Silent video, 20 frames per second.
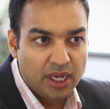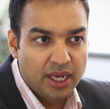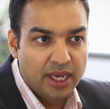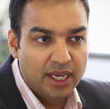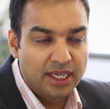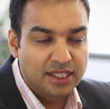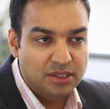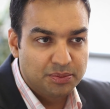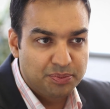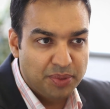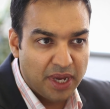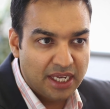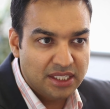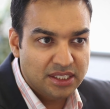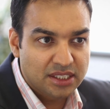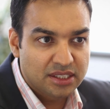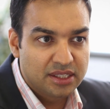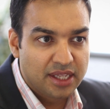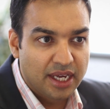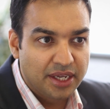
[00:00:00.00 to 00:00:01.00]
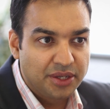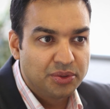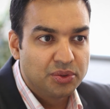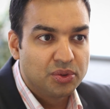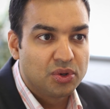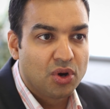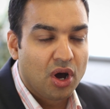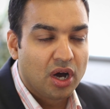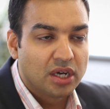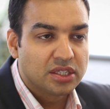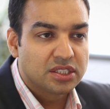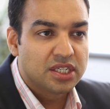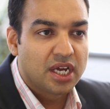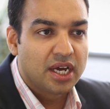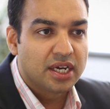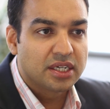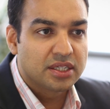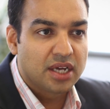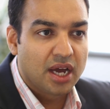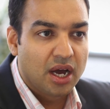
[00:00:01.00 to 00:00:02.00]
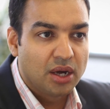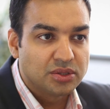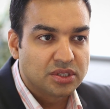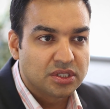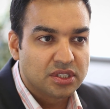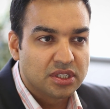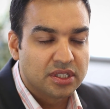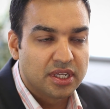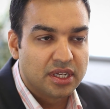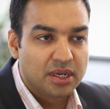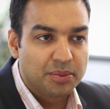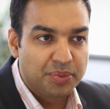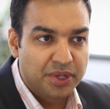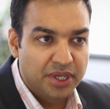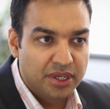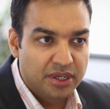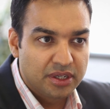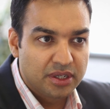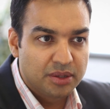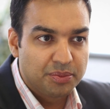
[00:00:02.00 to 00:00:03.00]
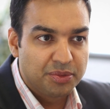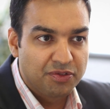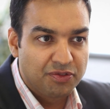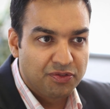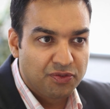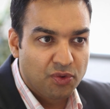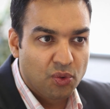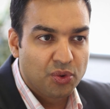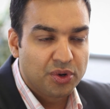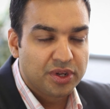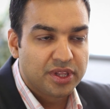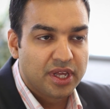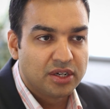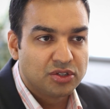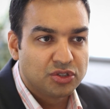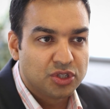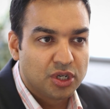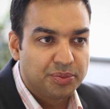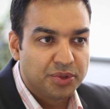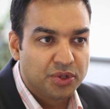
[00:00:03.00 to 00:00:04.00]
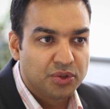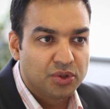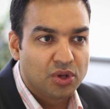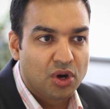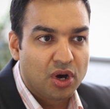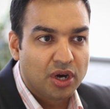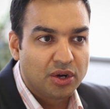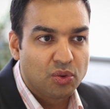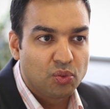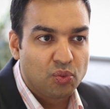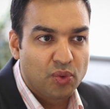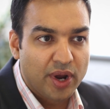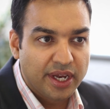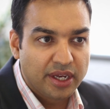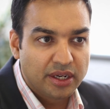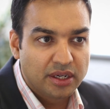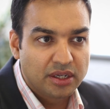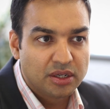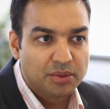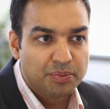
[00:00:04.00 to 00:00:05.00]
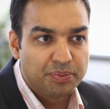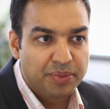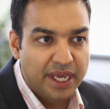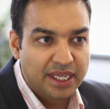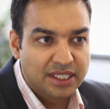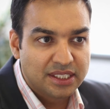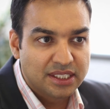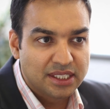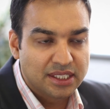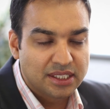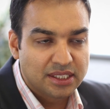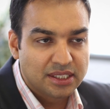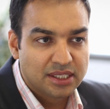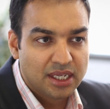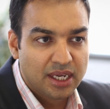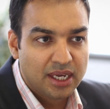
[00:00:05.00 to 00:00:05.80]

It's best that you contact counsel that appear before that tribunal on a regular basis.